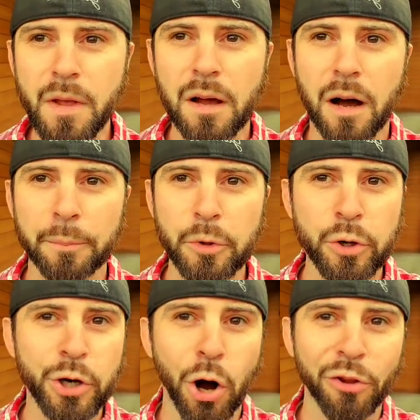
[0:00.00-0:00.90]
You
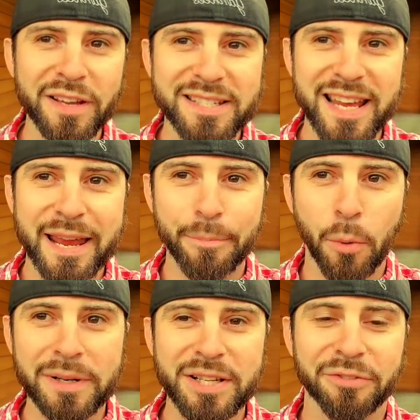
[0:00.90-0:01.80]
can call this a
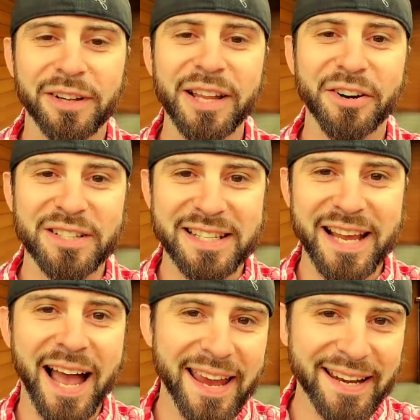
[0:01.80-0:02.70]
moment of clarity
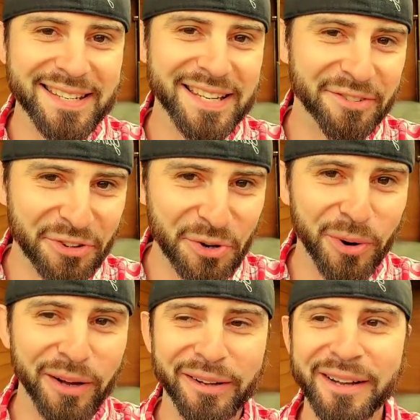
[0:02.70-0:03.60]
hiatus, if you
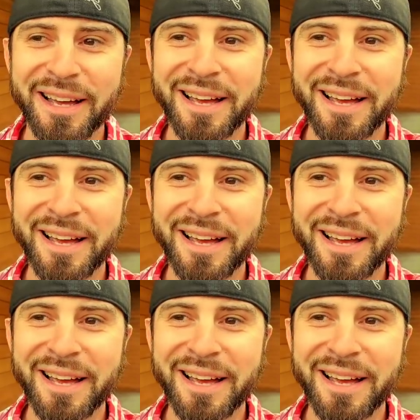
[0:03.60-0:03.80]
will.